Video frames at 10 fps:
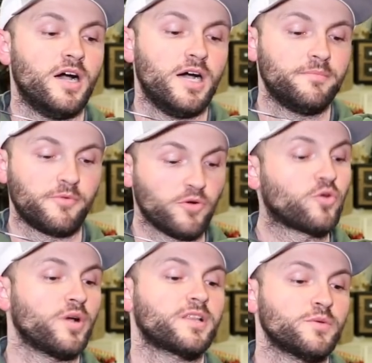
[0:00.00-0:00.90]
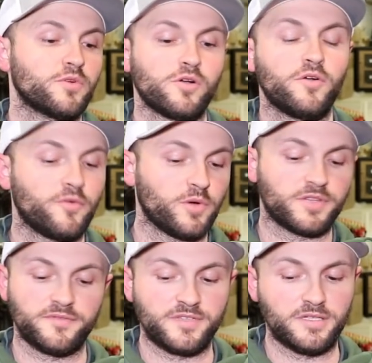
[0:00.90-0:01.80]
But real quickly, we'll go over
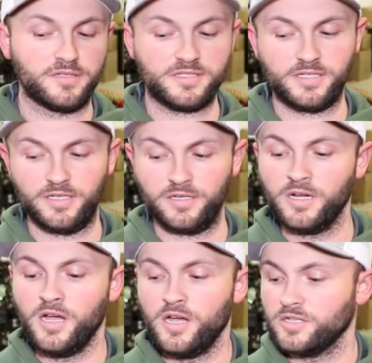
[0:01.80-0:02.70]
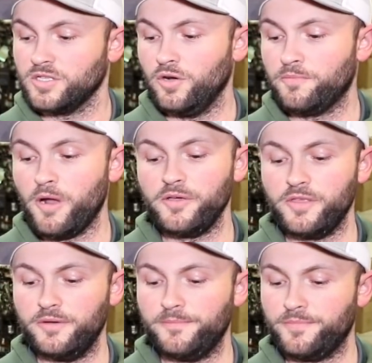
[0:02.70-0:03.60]
what they've done this year. So probably
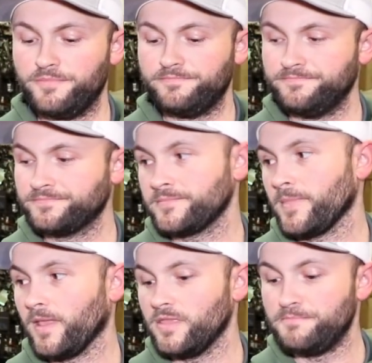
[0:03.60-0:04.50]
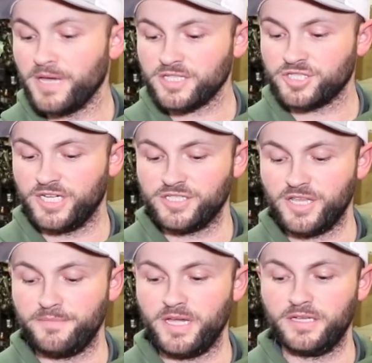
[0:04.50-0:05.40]
the biggest change
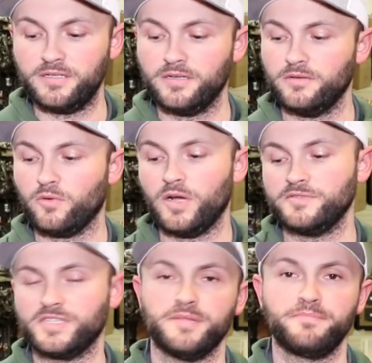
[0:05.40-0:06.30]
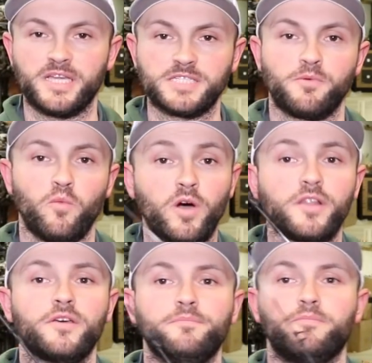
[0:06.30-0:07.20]
they made, or I wouldn't say the biggest, but one
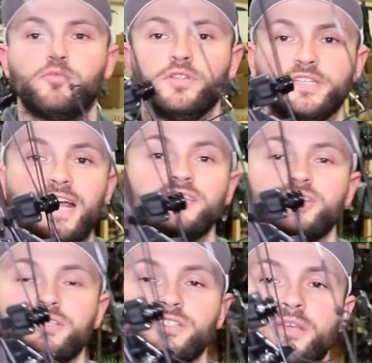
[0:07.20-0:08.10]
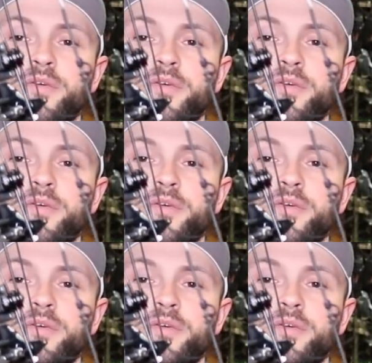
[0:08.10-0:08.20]
of the really nice changes